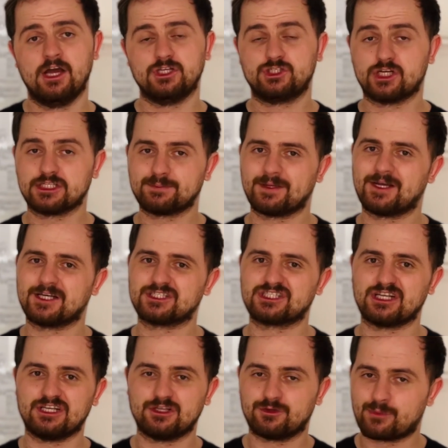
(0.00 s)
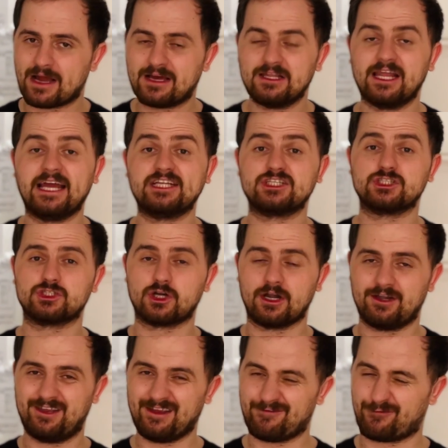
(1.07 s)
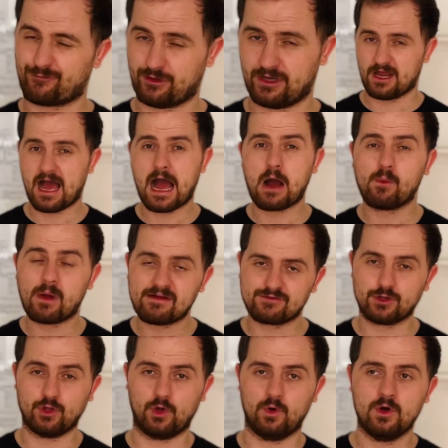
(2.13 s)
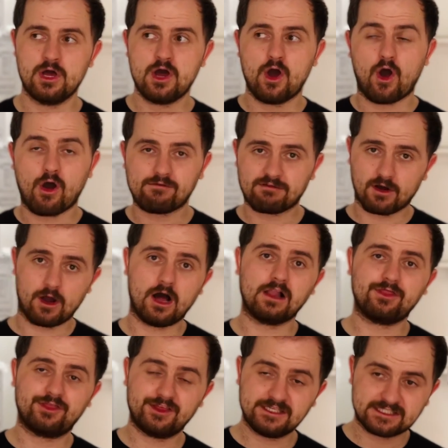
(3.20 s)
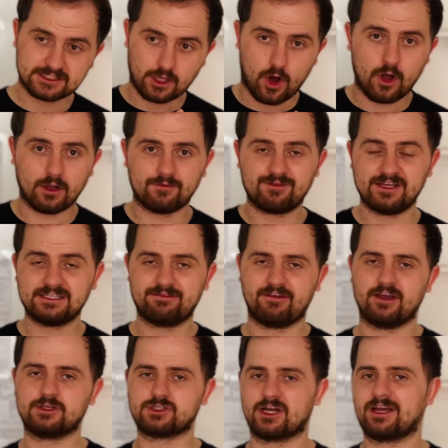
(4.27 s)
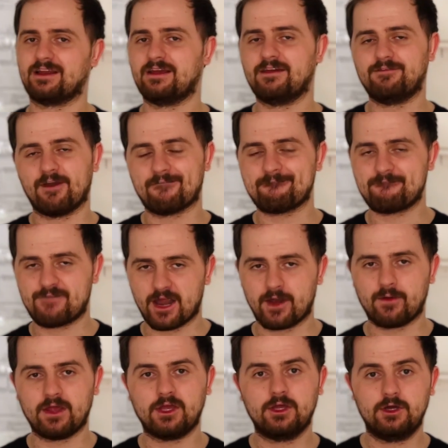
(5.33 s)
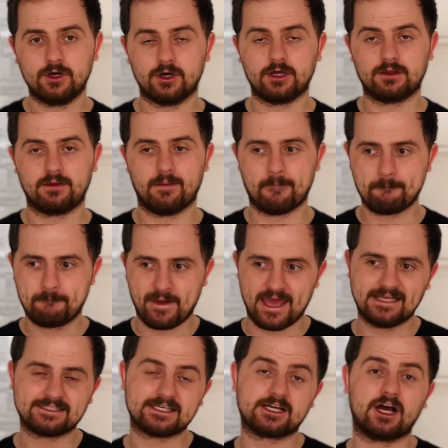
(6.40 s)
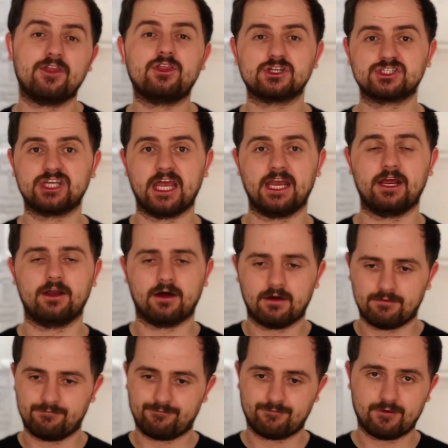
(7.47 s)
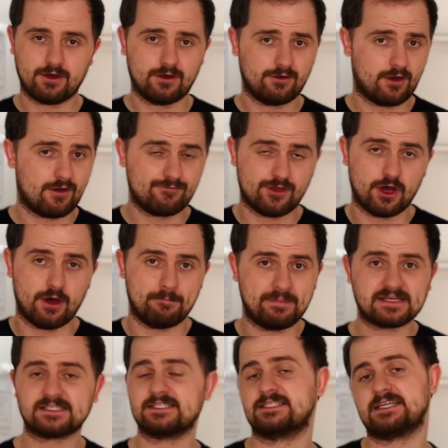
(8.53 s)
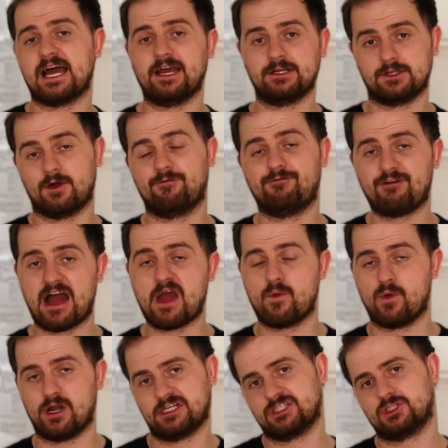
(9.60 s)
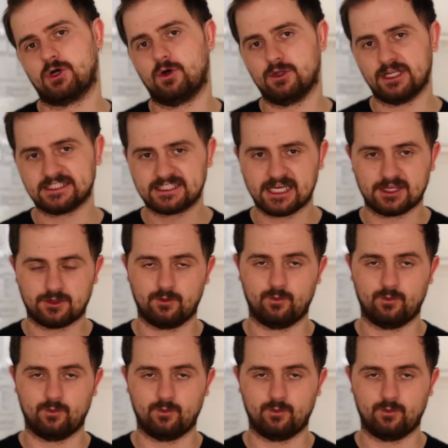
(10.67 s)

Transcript: just because regulations are different. However though, overall, all of these videos are going to give you a very good basic understanding of the business side of fireworks. So let's get to